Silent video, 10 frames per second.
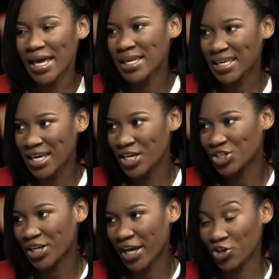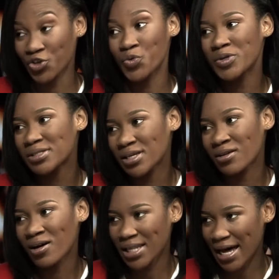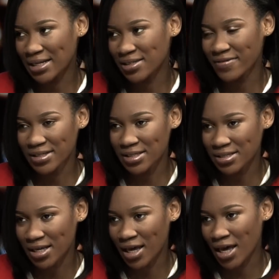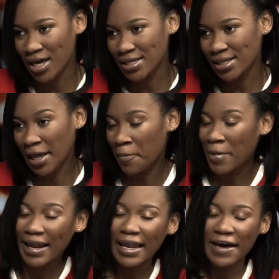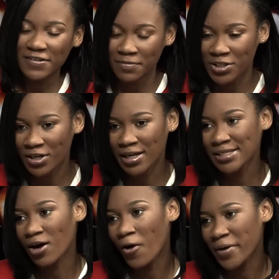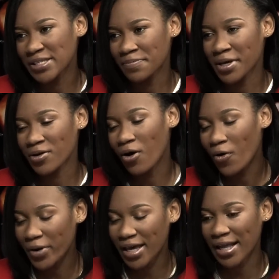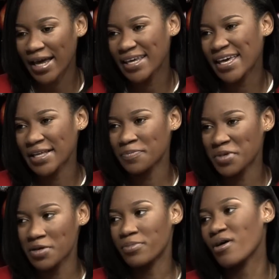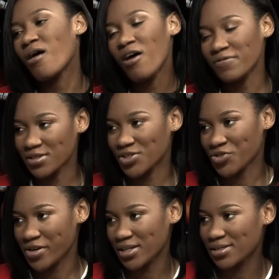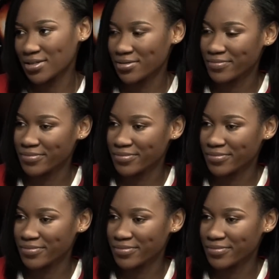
engage like youths in other activities. So like my life's mission has always been, how can get people off the streets?